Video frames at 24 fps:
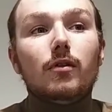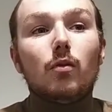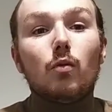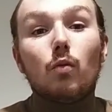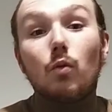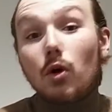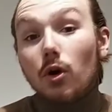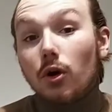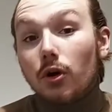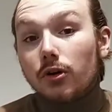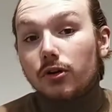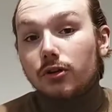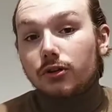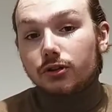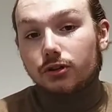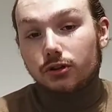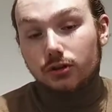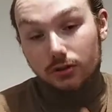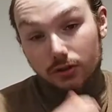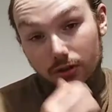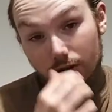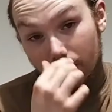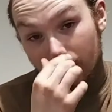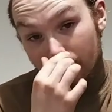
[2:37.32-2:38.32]

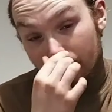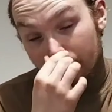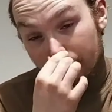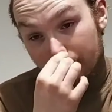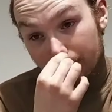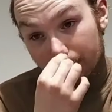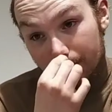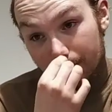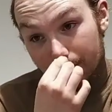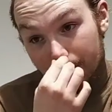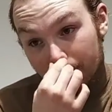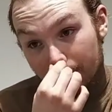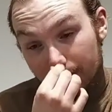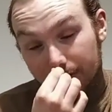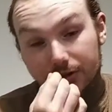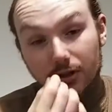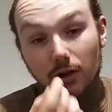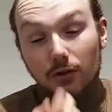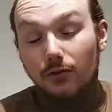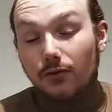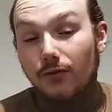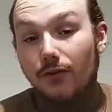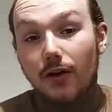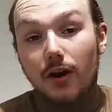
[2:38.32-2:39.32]
works,
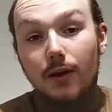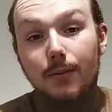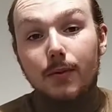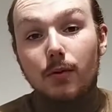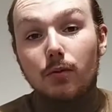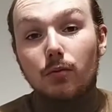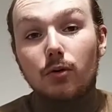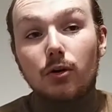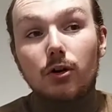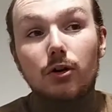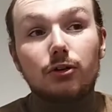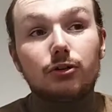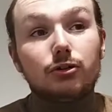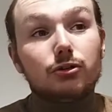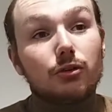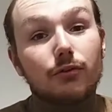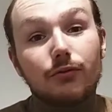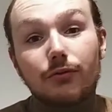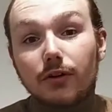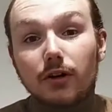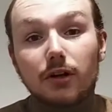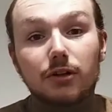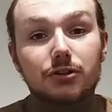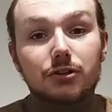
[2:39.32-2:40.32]
self-development works or
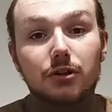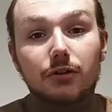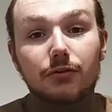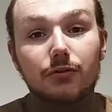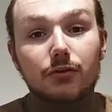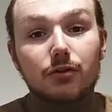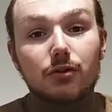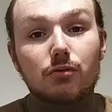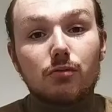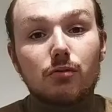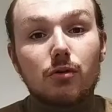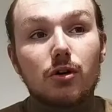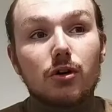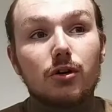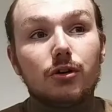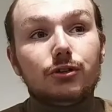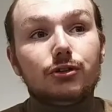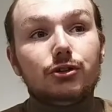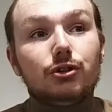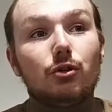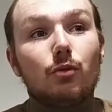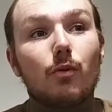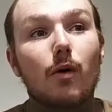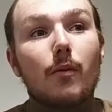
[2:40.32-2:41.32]
philosophical
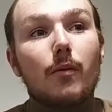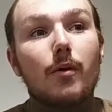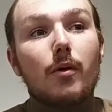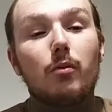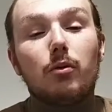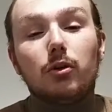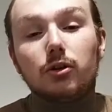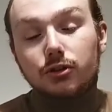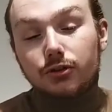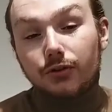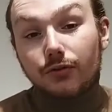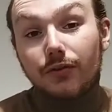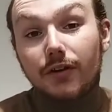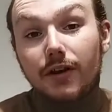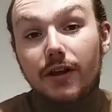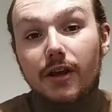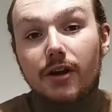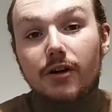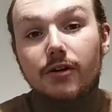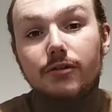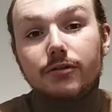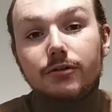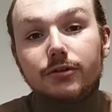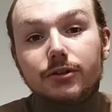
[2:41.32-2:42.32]
works, or when we watch
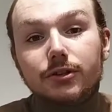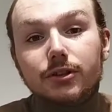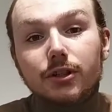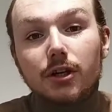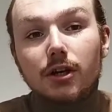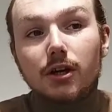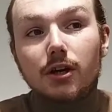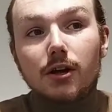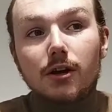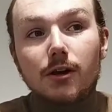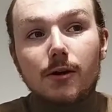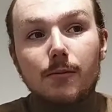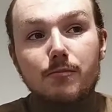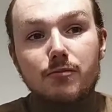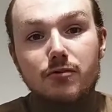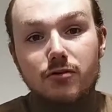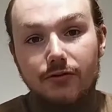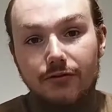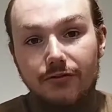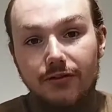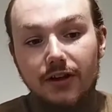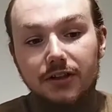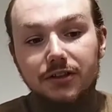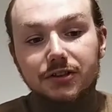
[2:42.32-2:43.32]
videos
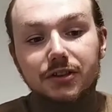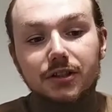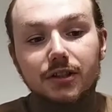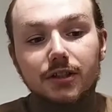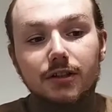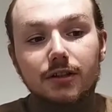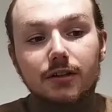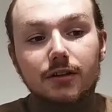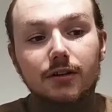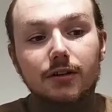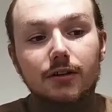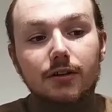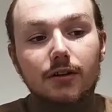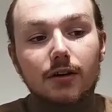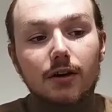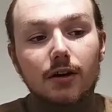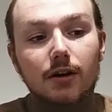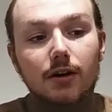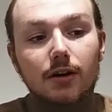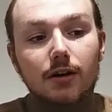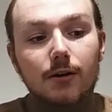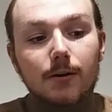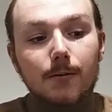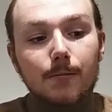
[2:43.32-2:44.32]
professing
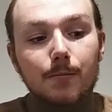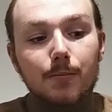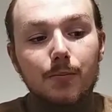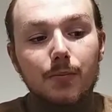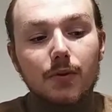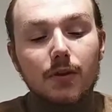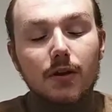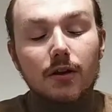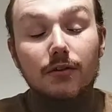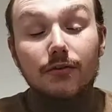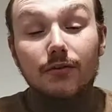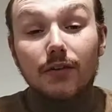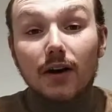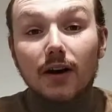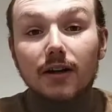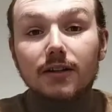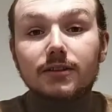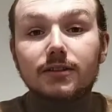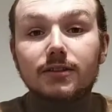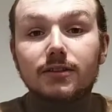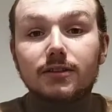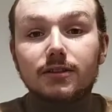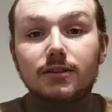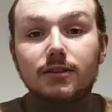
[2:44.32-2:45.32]

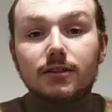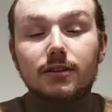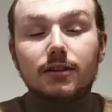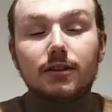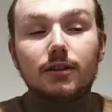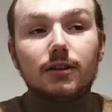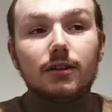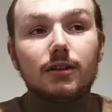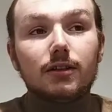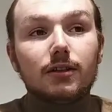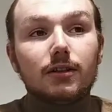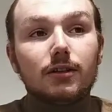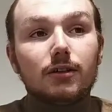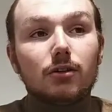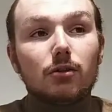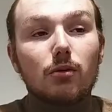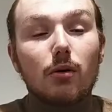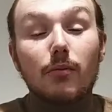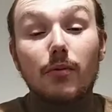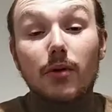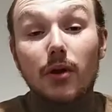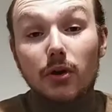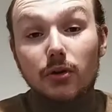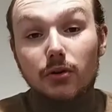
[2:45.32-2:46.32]
advice, or
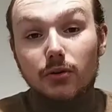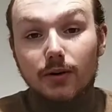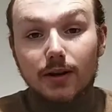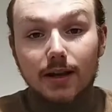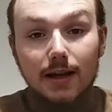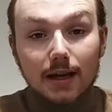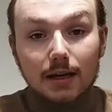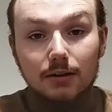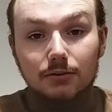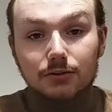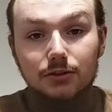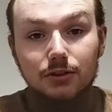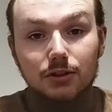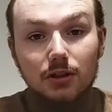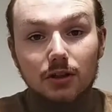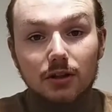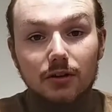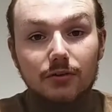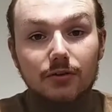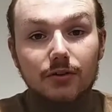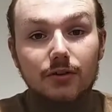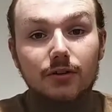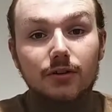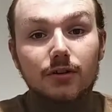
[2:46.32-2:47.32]
when we go to a
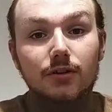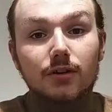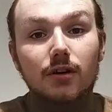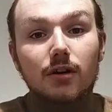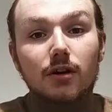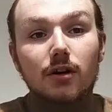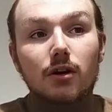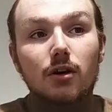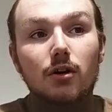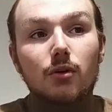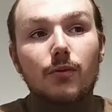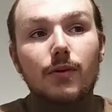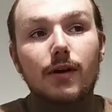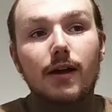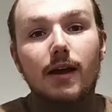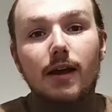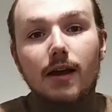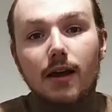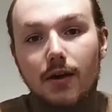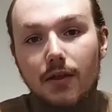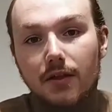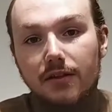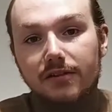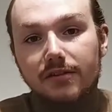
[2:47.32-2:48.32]
counsellor and we
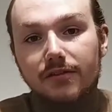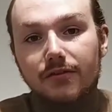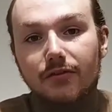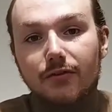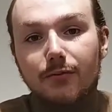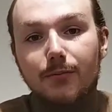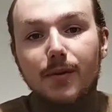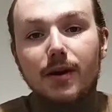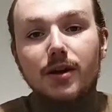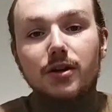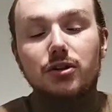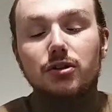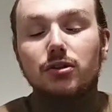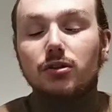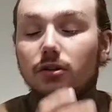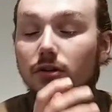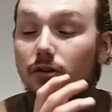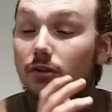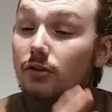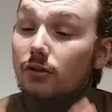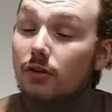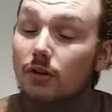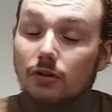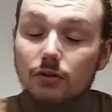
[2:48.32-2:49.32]
hear this information,
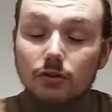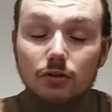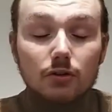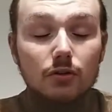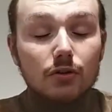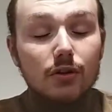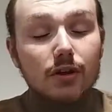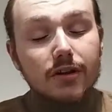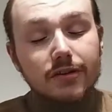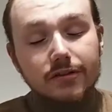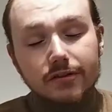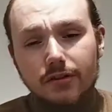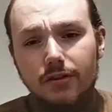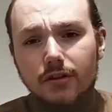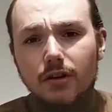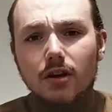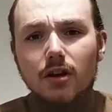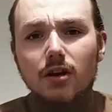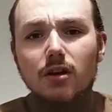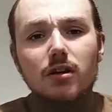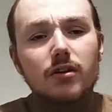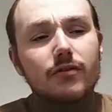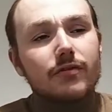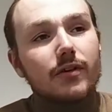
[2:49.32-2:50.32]
do this, and
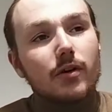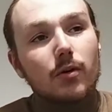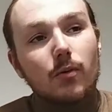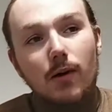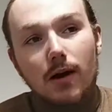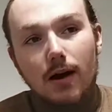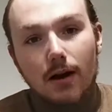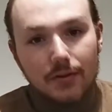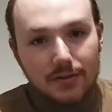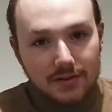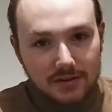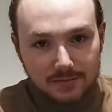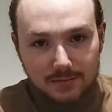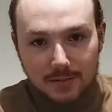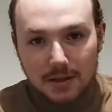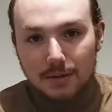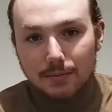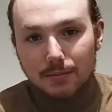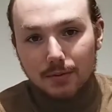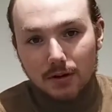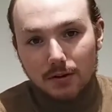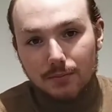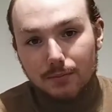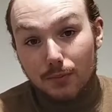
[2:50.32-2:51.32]
you think, wow, these
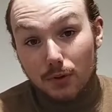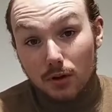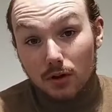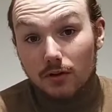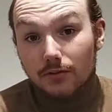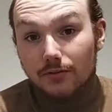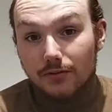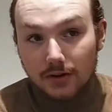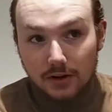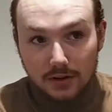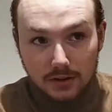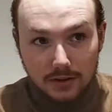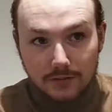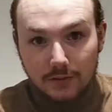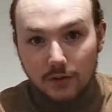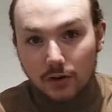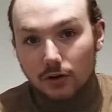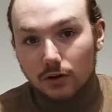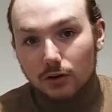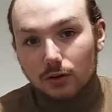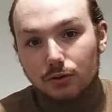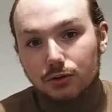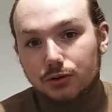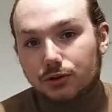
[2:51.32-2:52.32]
people are perfect, they've got
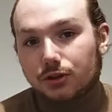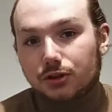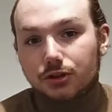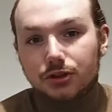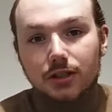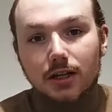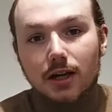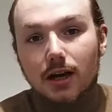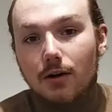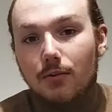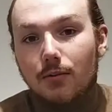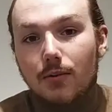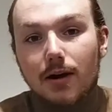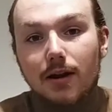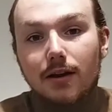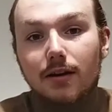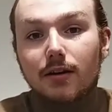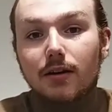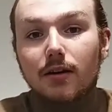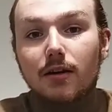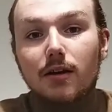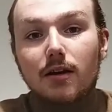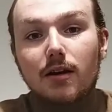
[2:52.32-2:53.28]
it all sussed out, when